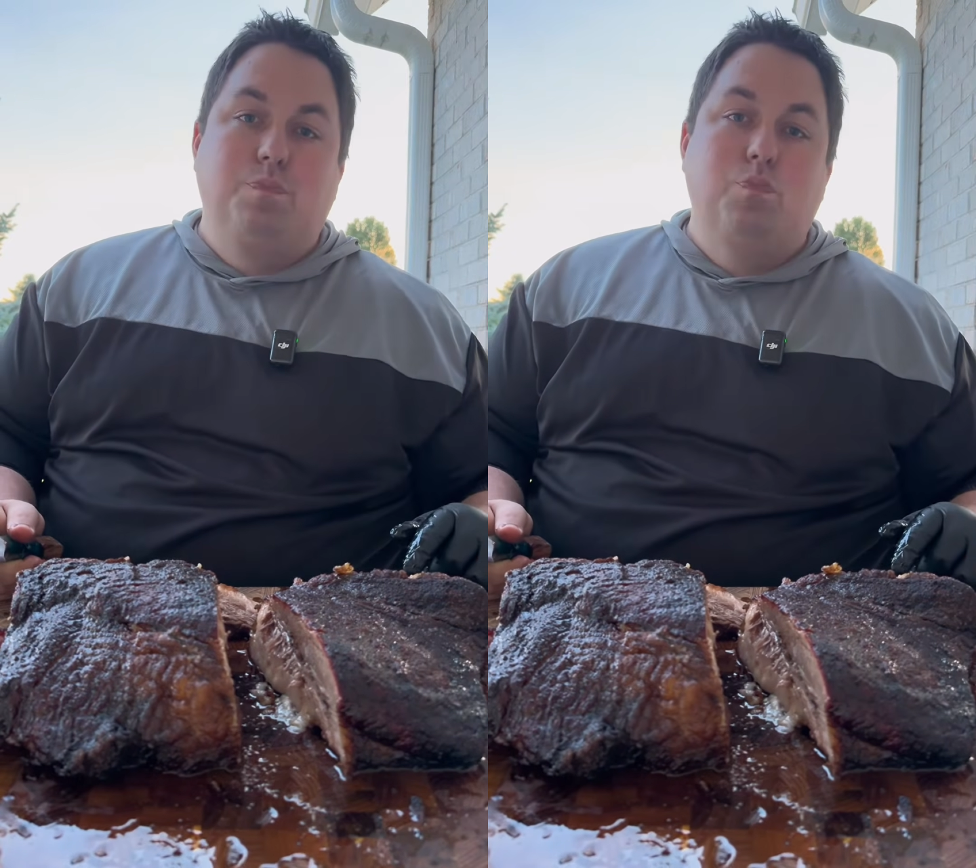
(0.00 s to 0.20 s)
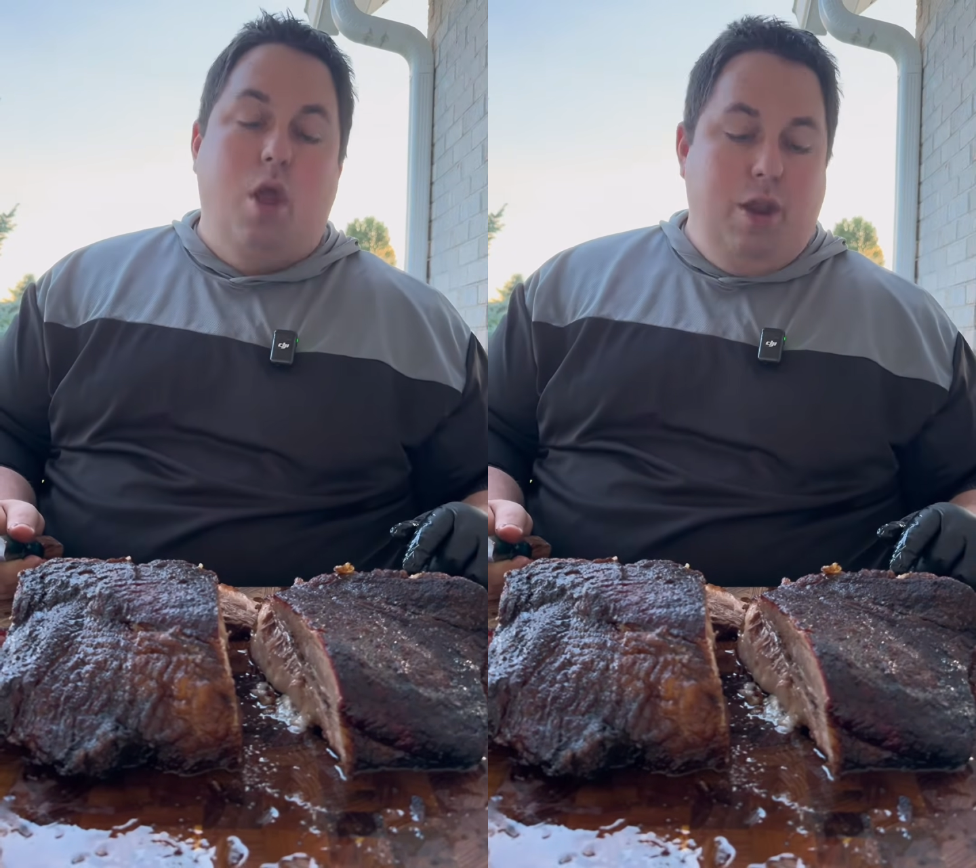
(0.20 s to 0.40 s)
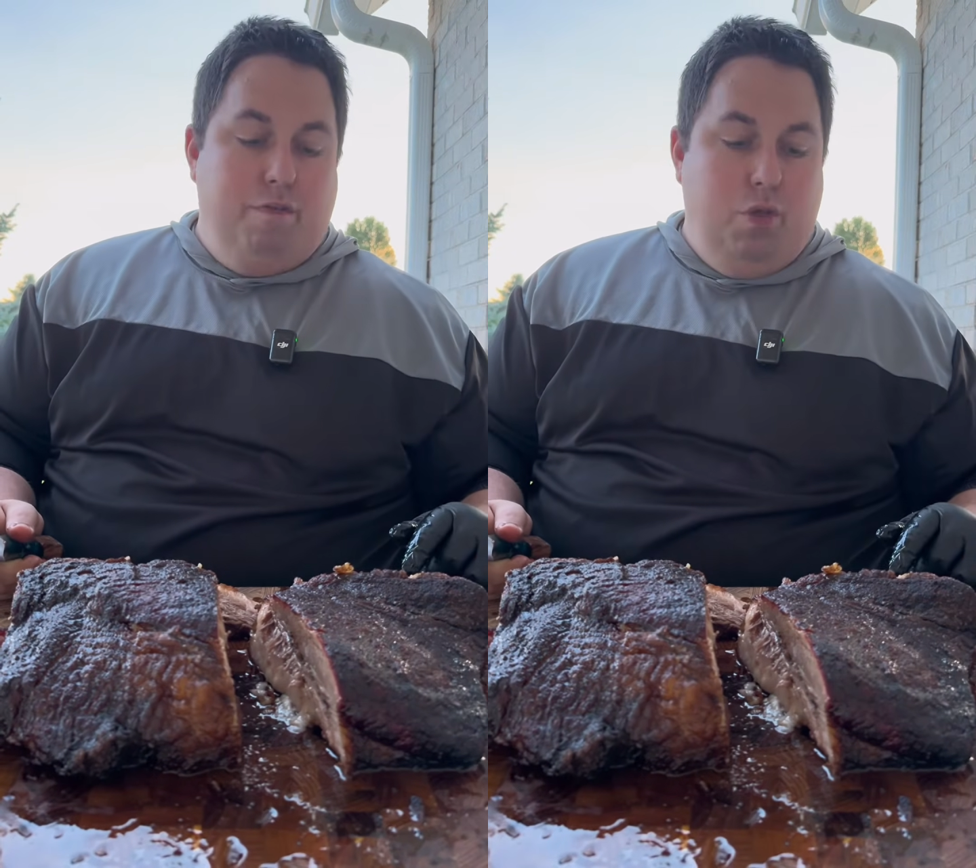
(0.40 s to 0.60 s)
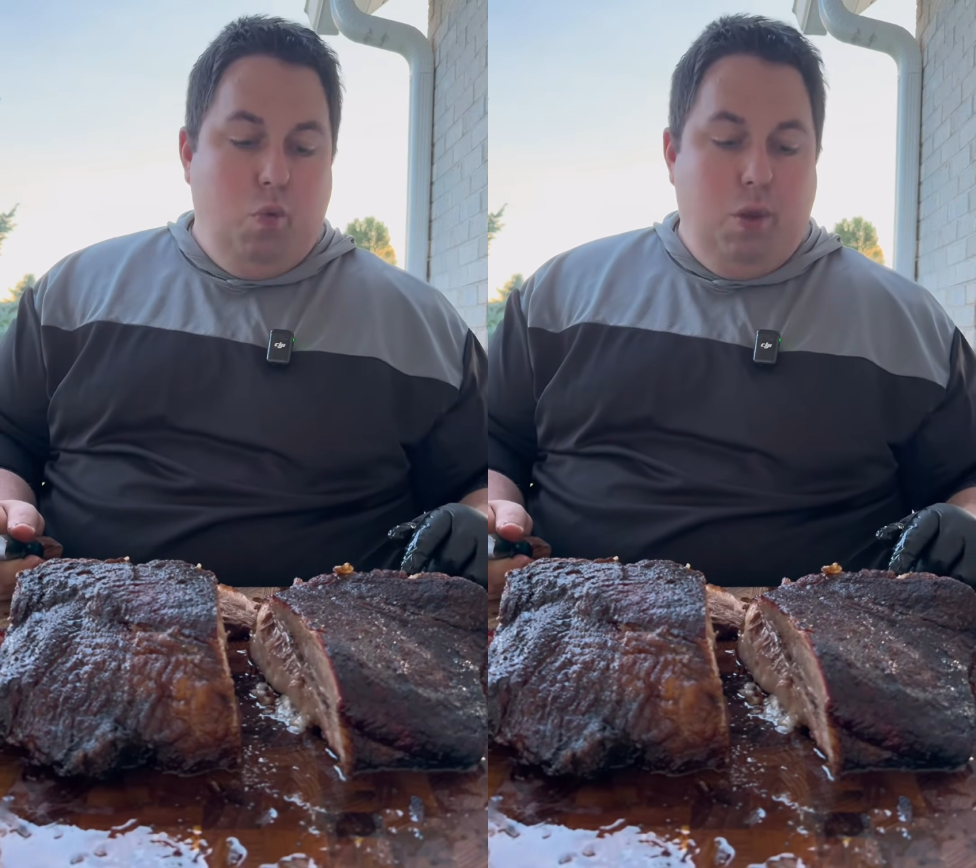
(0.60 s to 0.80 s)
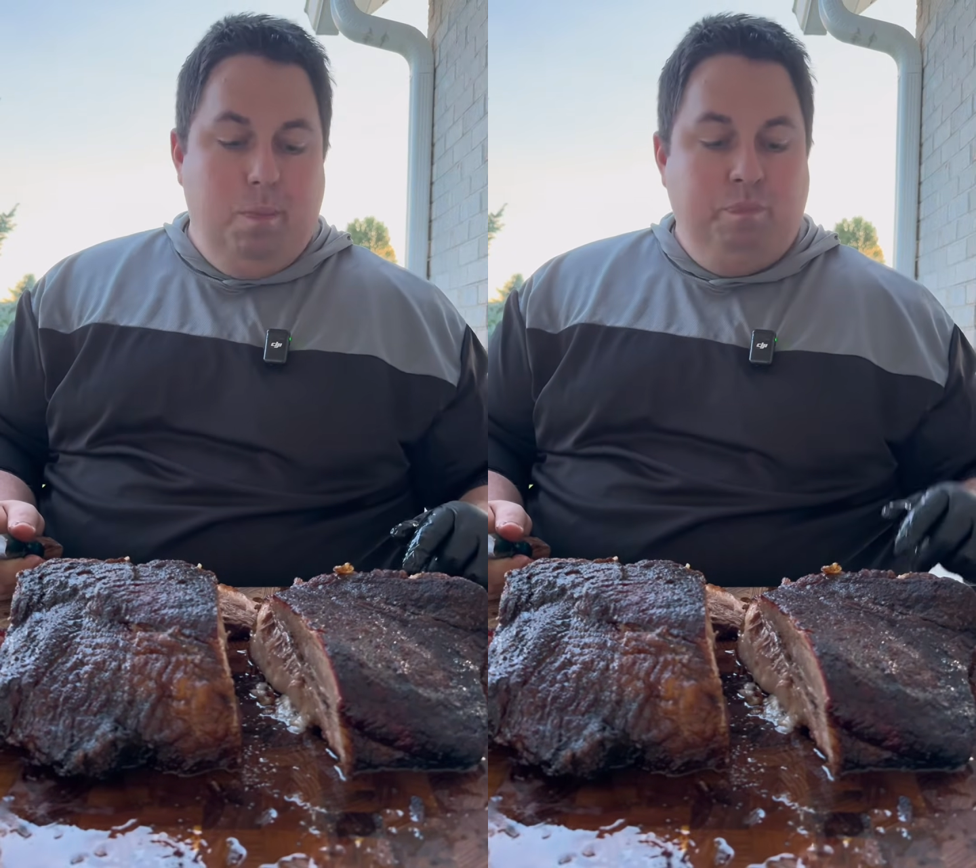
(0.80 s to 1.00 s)
I definitely
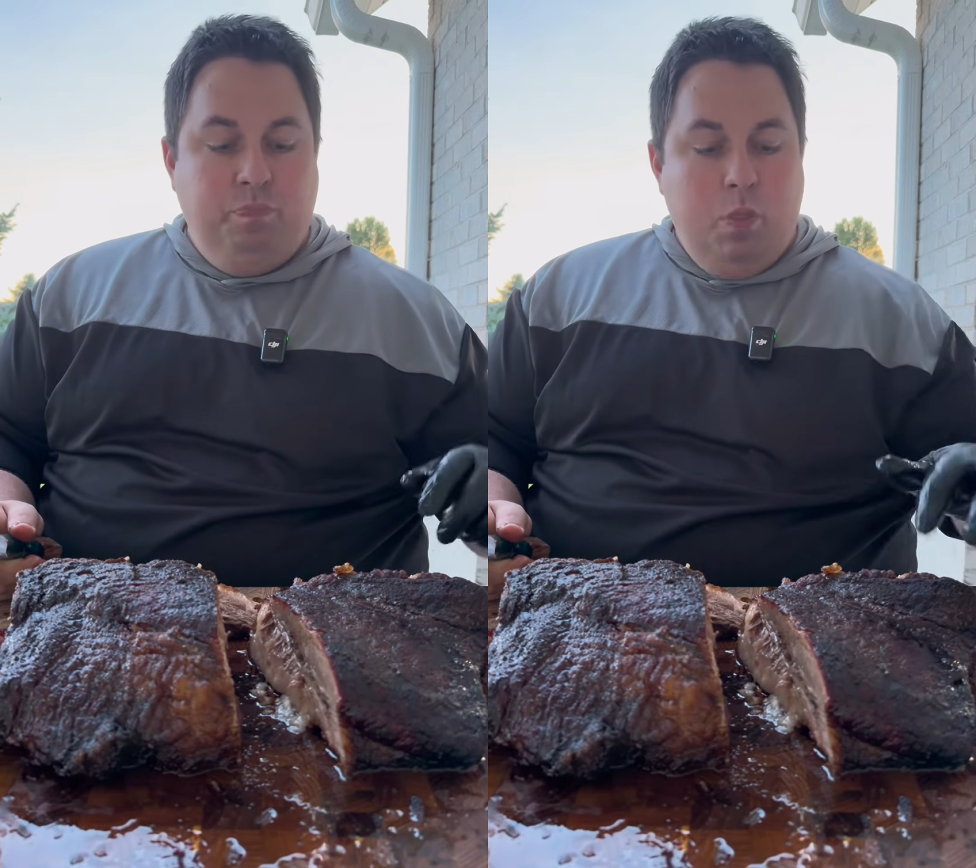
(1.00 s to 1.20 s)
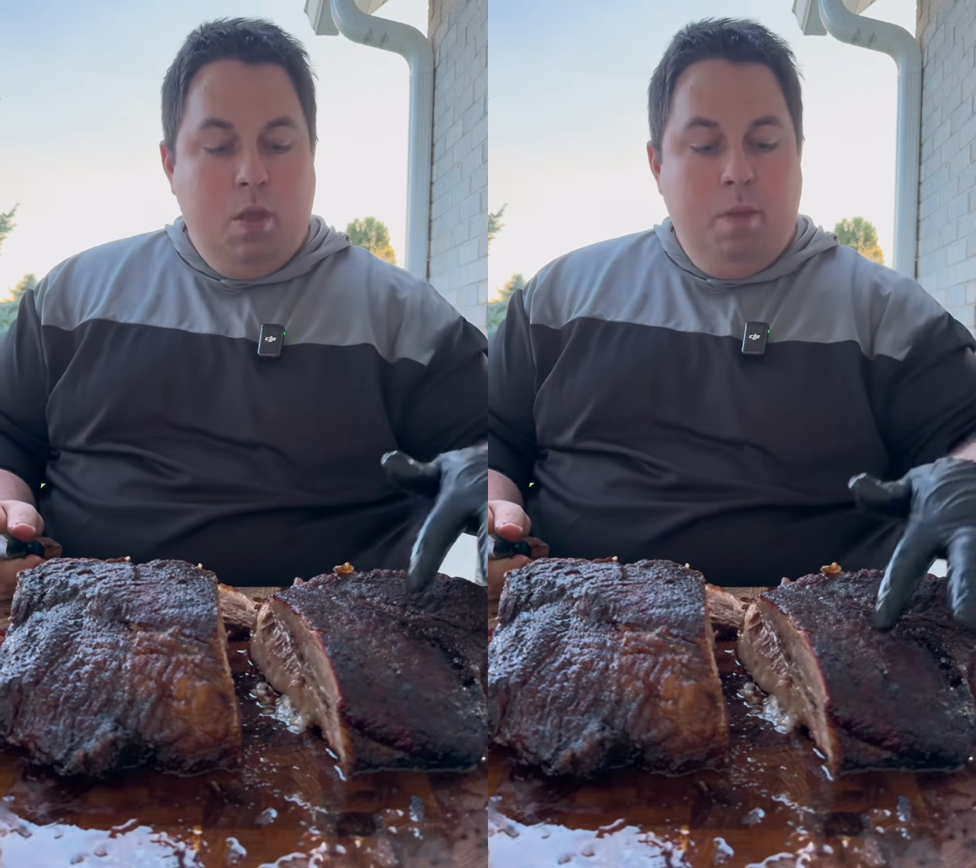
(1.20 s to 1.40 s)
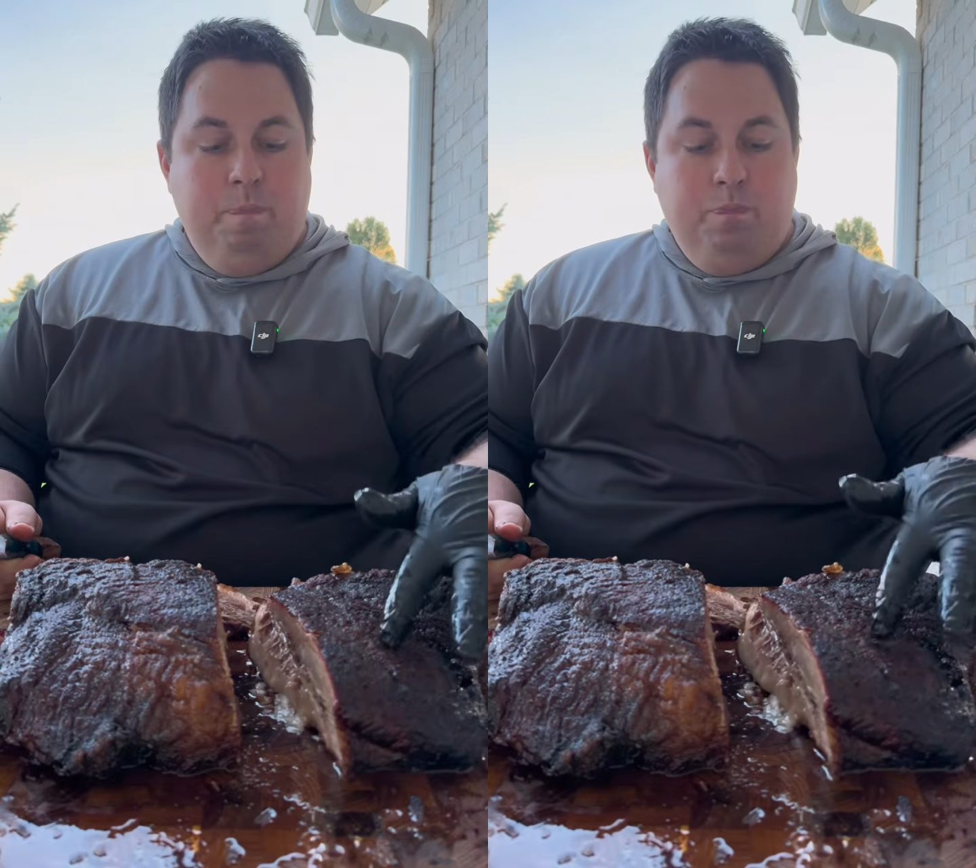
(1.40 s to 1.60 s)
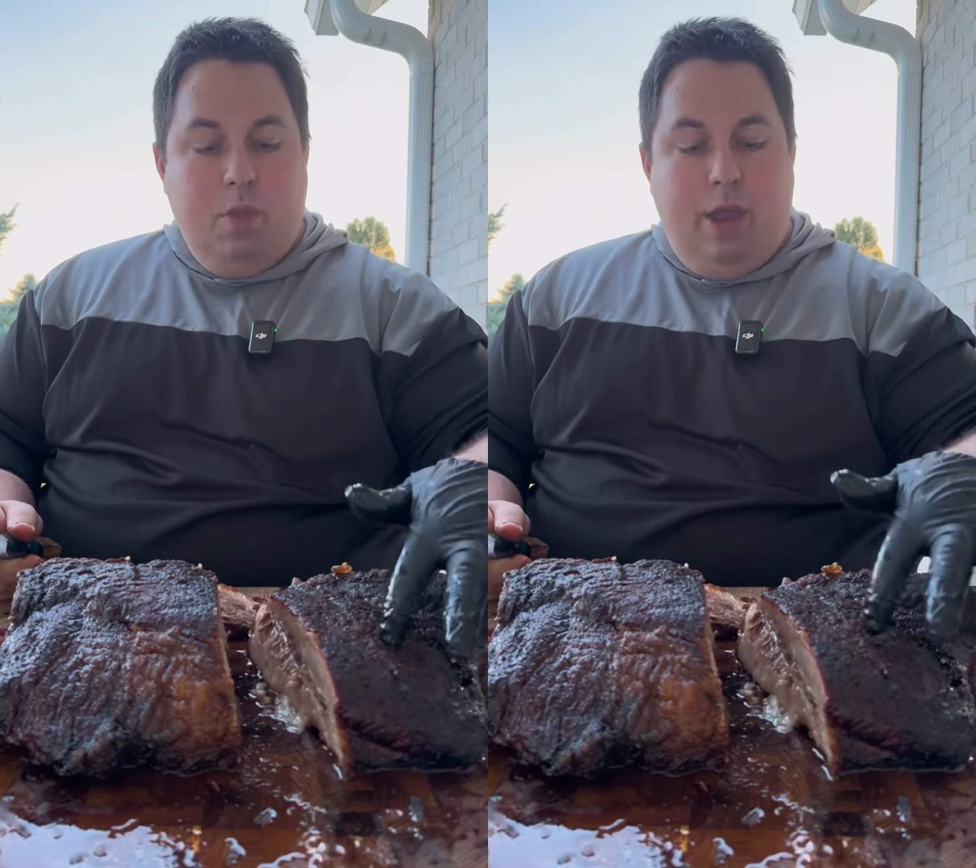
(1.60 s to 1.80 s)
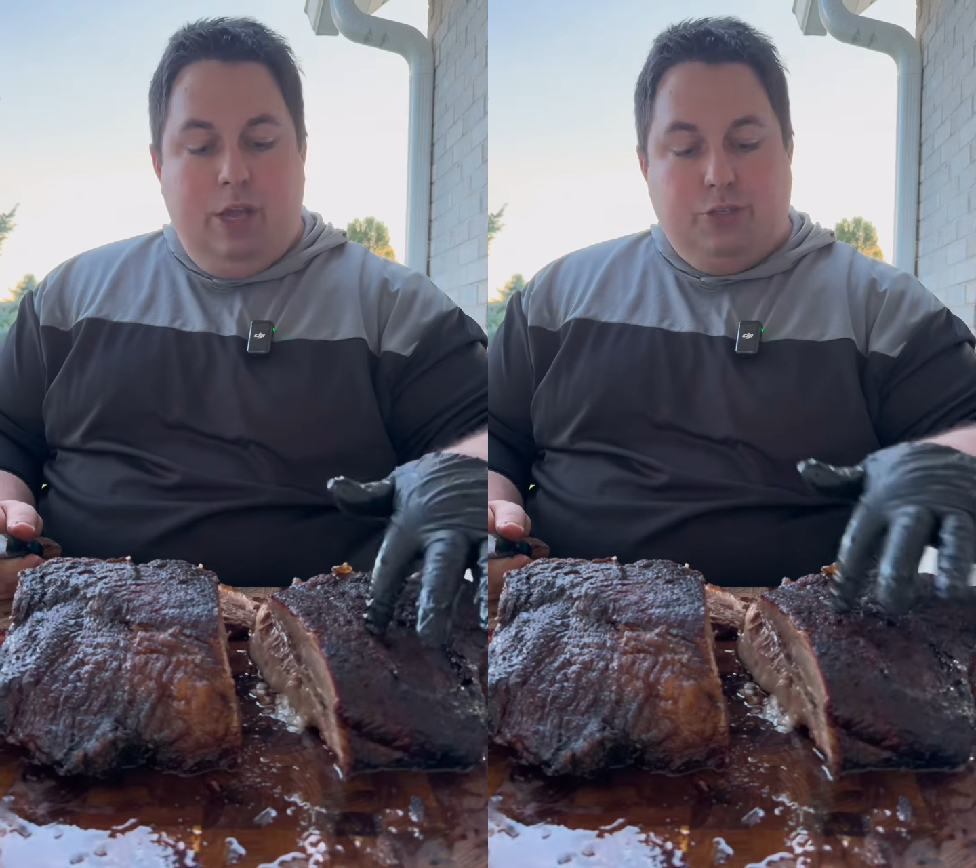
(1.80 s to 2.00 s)
would. It
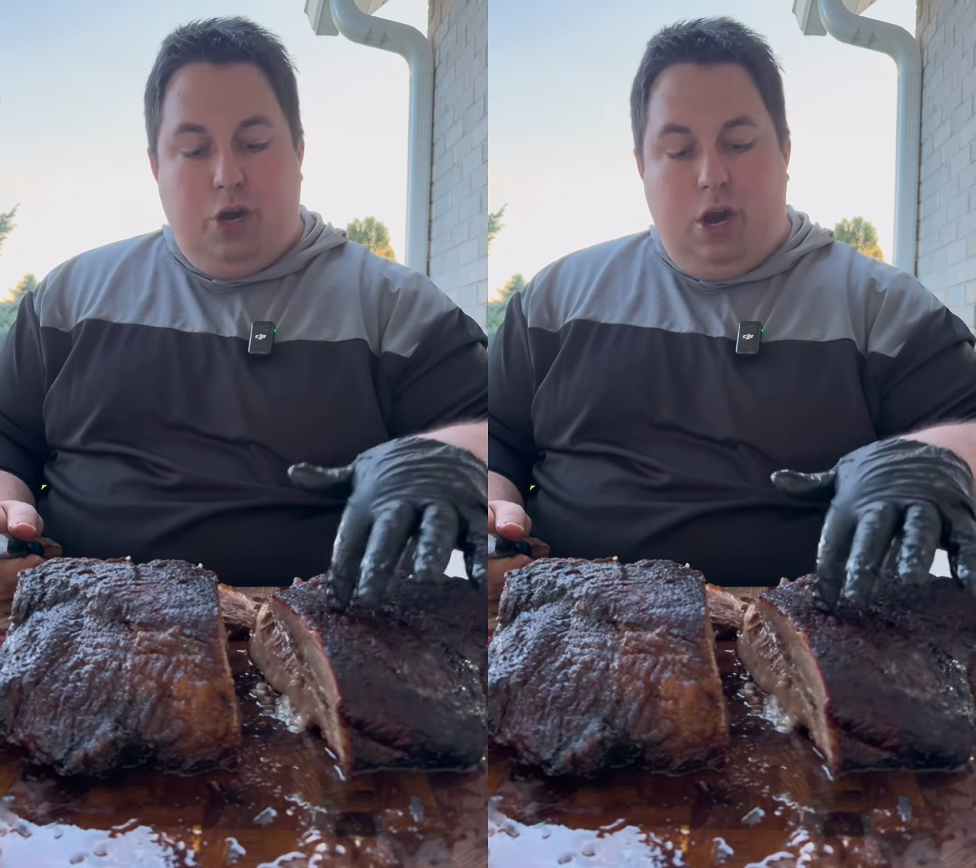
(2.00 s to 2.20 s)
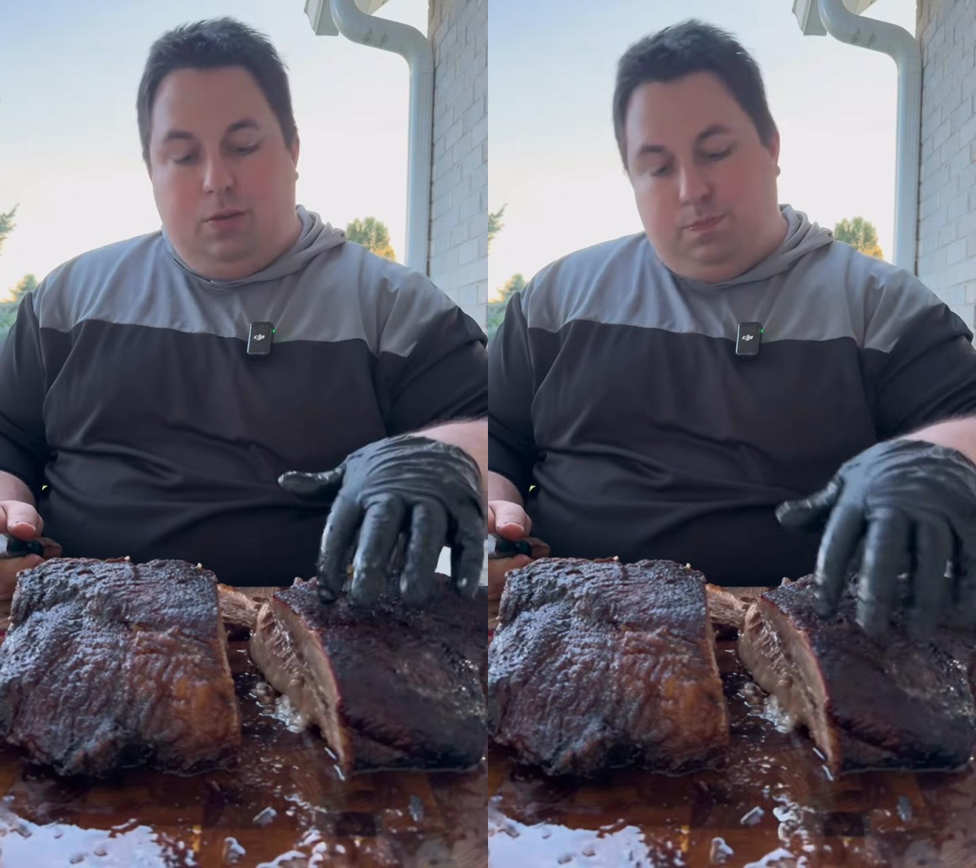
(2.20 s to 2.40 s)
doesn't hurt.